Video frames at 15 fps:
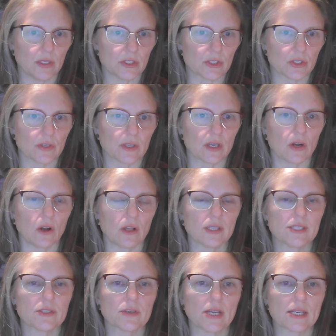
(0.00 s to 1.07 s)
ensure that all
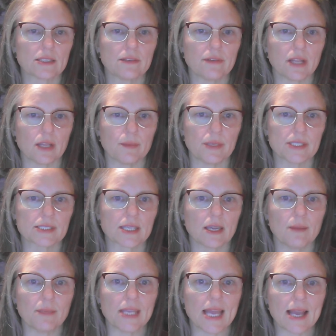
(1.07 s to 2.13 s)
interactive elements
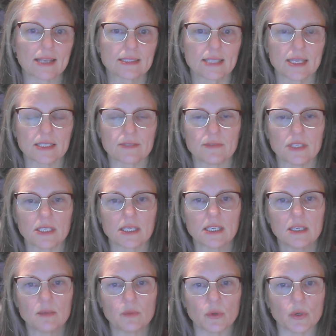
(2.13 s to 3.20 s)
can be accessed via
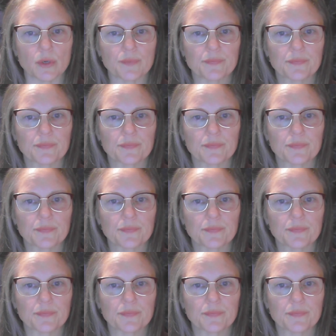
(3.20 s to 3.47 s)
keyboard.